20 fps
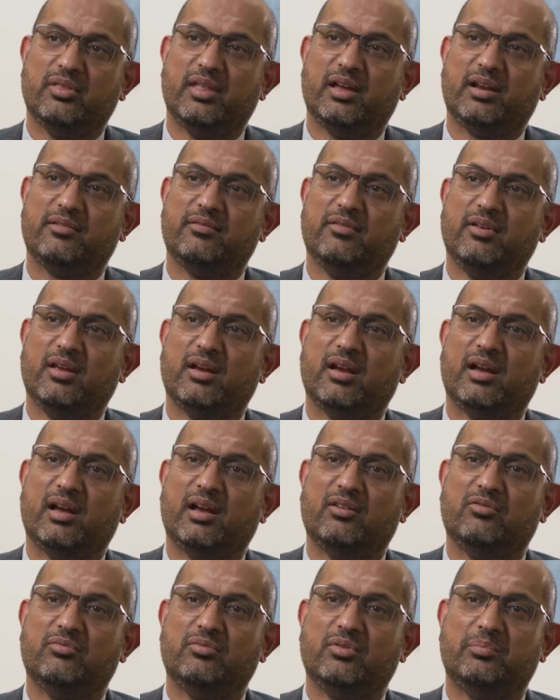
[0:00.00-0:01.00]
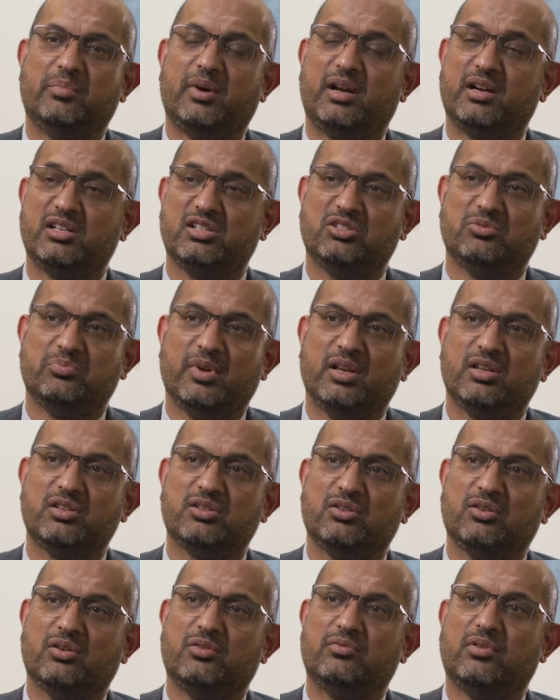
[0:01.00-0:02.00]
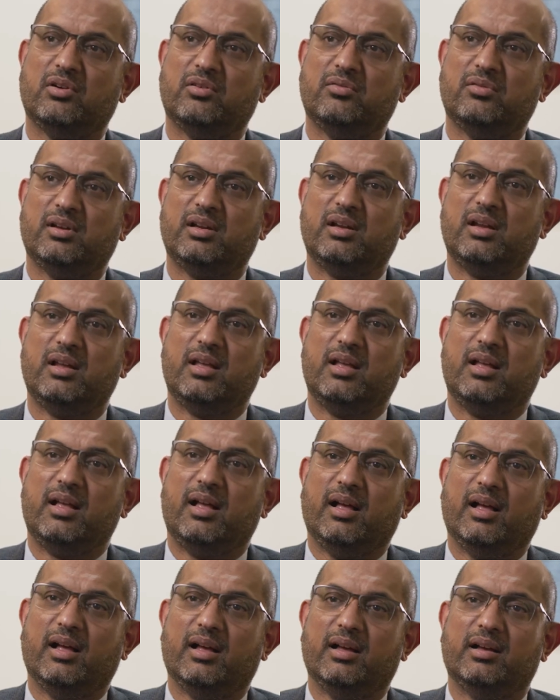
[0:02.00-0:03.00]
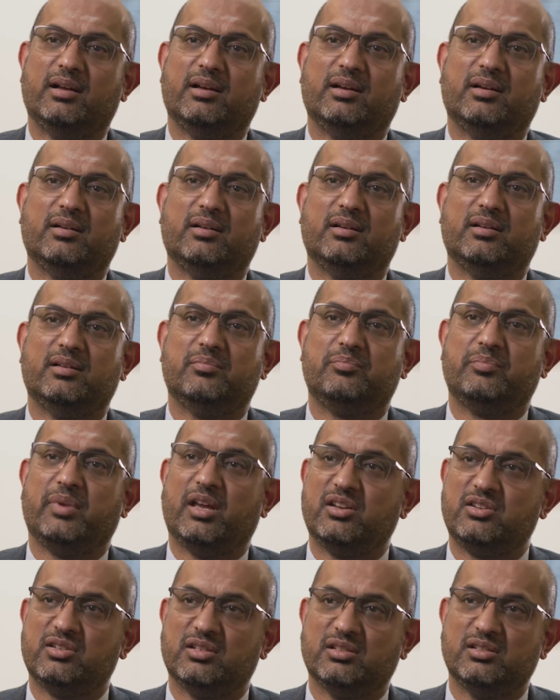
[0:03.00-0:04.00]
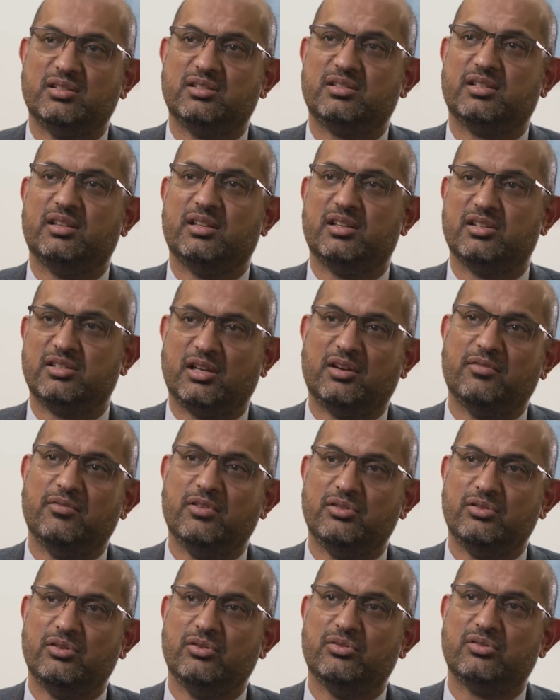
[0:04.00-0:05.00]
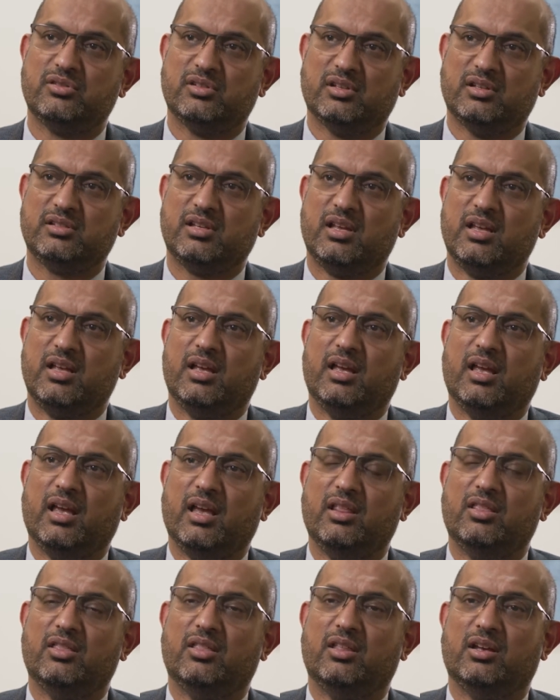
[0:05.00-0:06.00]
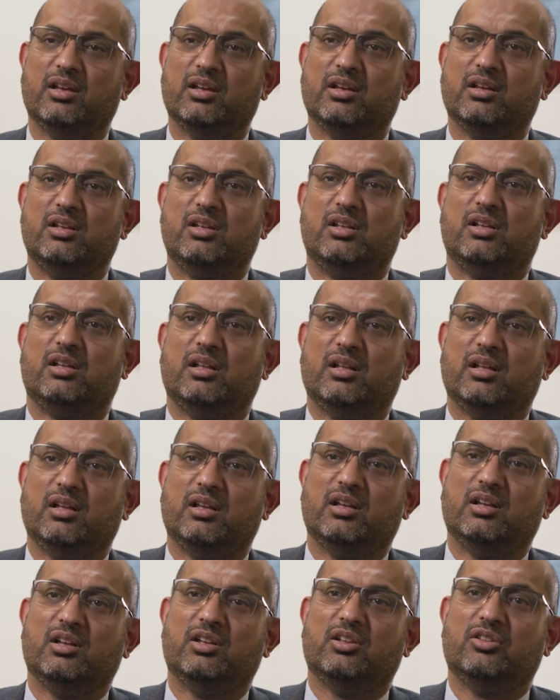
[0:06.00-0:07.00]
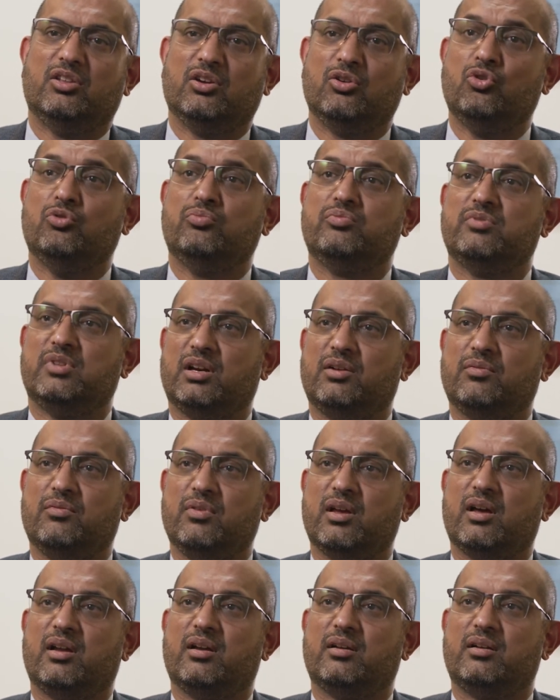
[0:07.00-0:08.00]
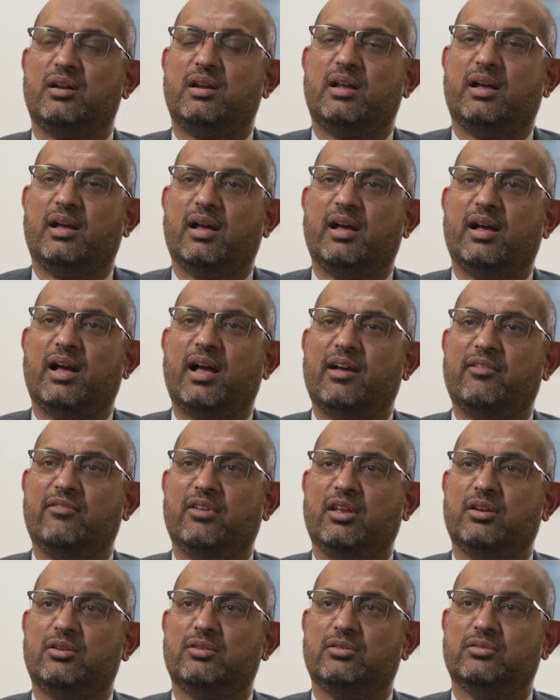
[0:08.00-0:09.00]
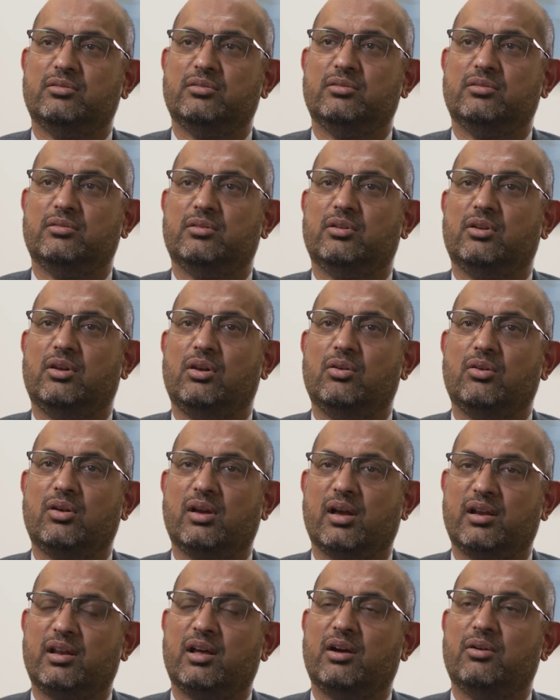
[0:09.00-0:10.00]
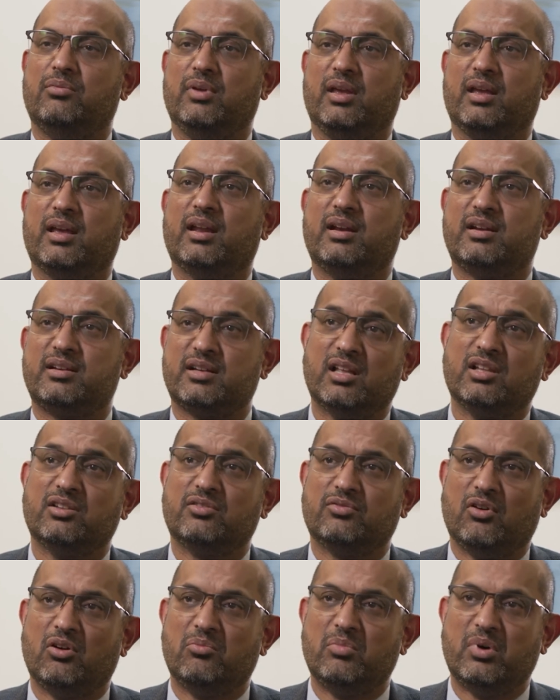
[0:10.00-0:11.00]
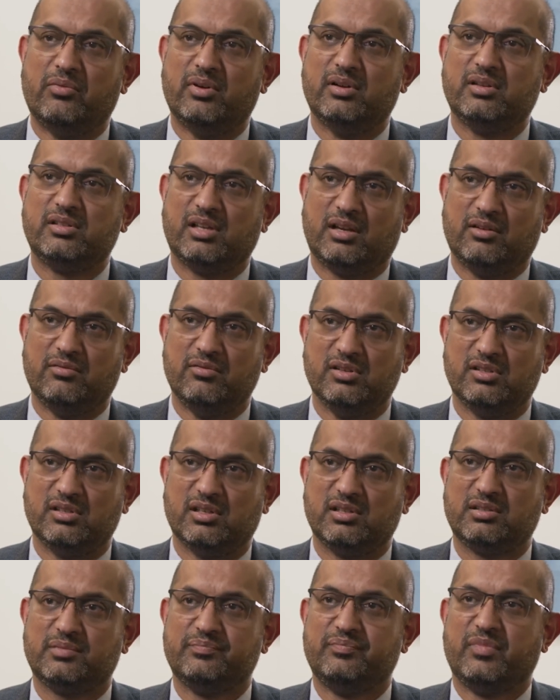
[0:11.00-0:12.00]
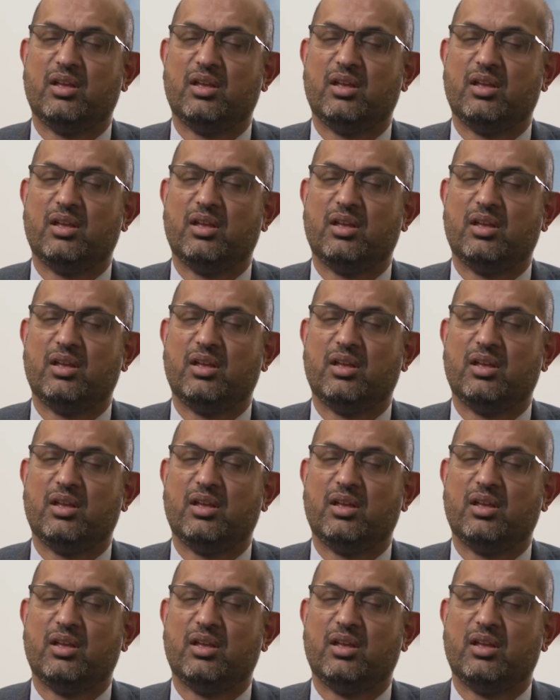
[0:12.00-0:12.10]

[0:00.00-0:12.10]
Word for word: that we have the participation of our uh, patients and the service users in the uh, the groups that we are uh, having to look at how we can transform our services